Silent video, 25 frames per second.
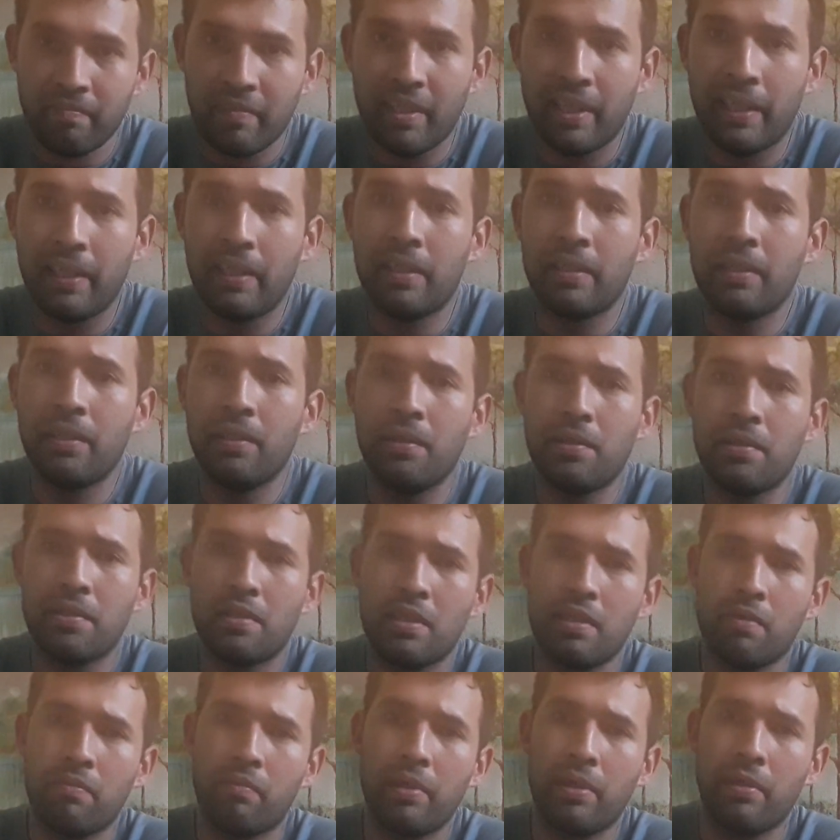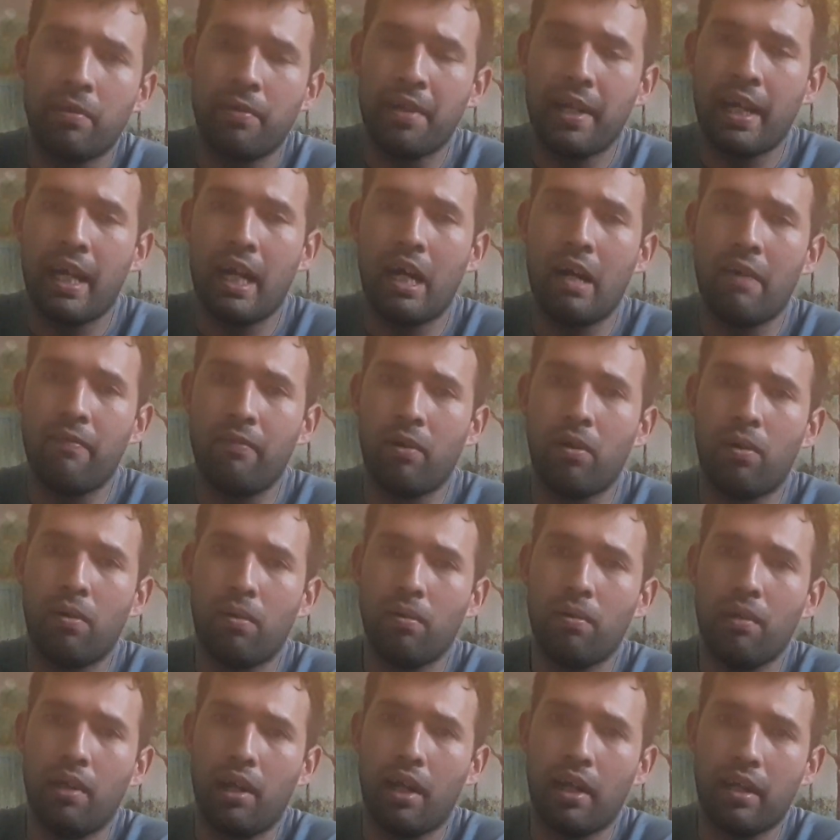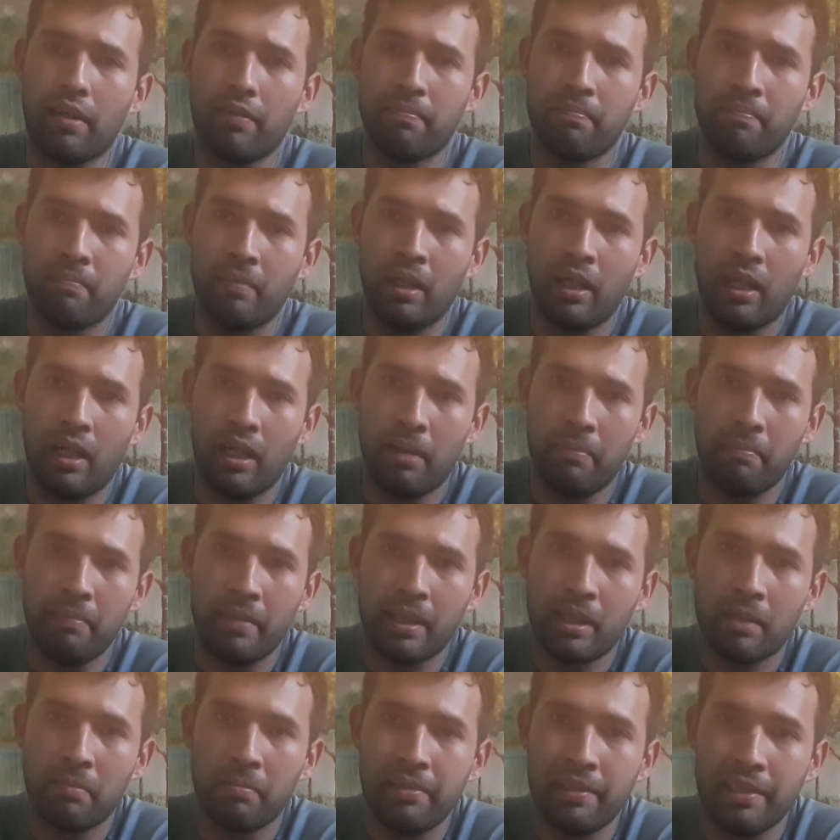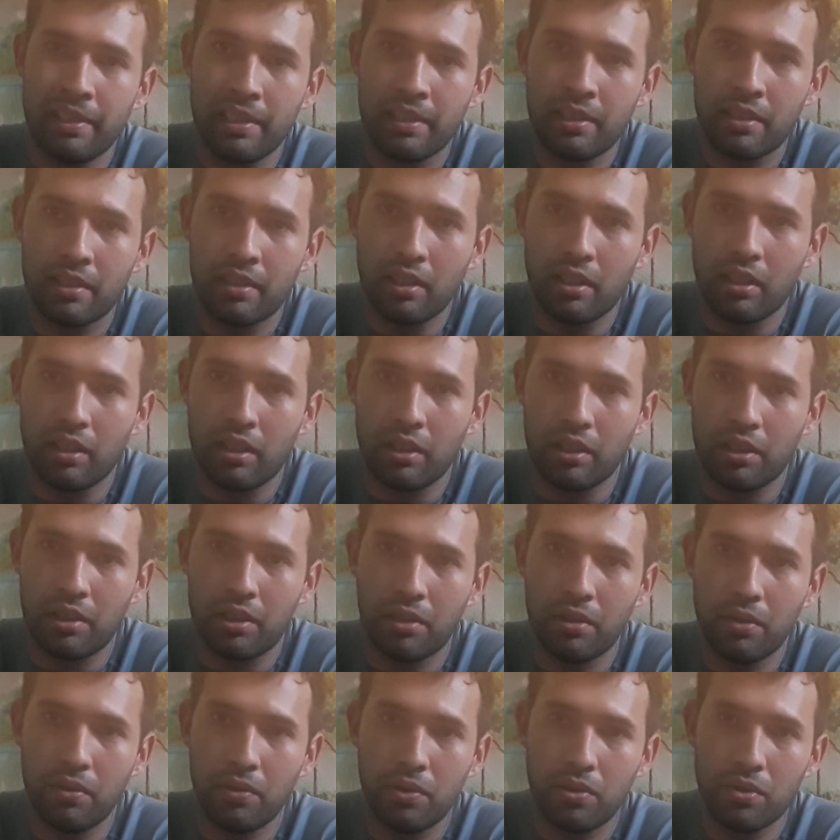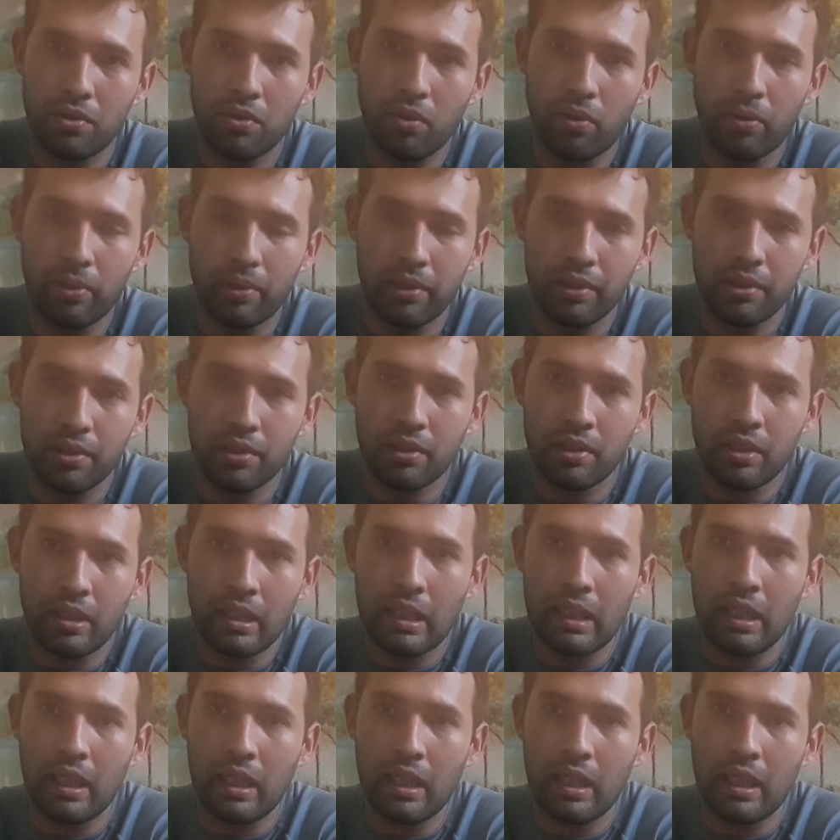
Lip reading: Here in Houston, we don't have a whole lot of minimalist shoe stores.